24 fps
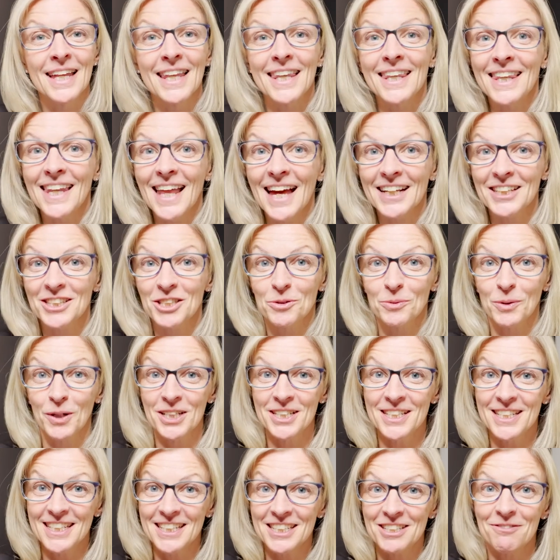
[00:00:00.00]
Next,
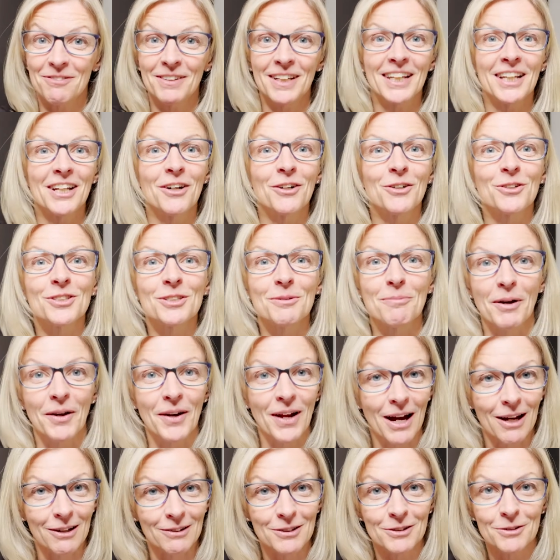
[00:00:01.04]
watch these videos about
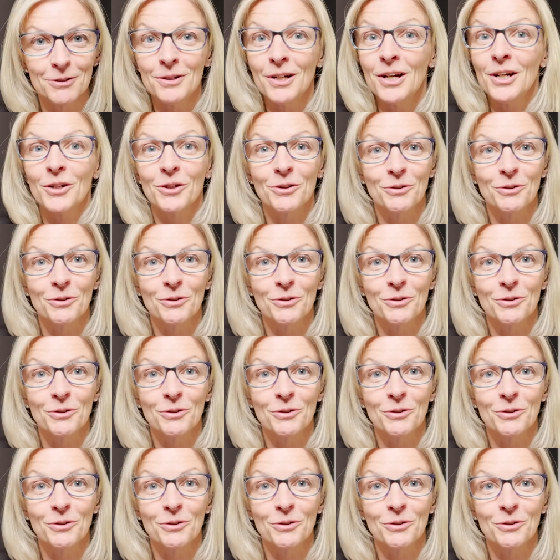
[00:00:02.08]
how to